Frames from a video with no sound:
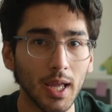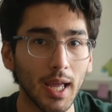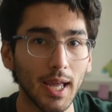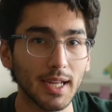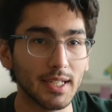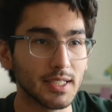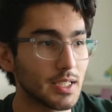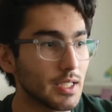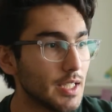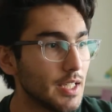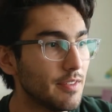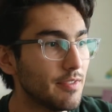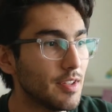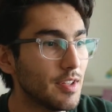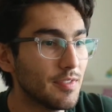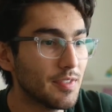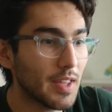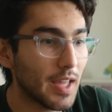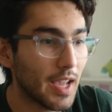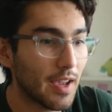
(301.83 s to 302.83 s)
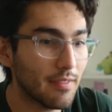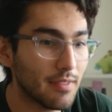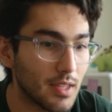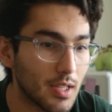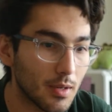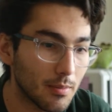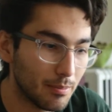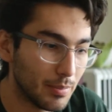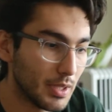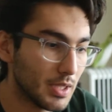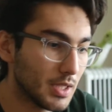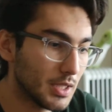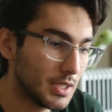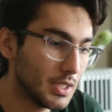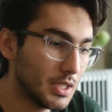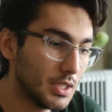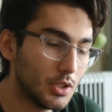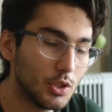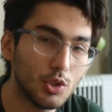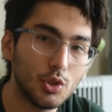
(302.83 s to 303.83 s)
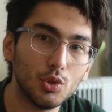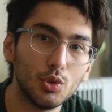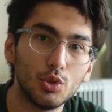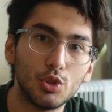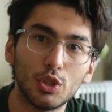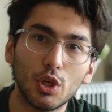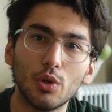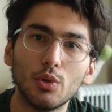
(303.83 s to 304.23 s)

And even if they have the ability to show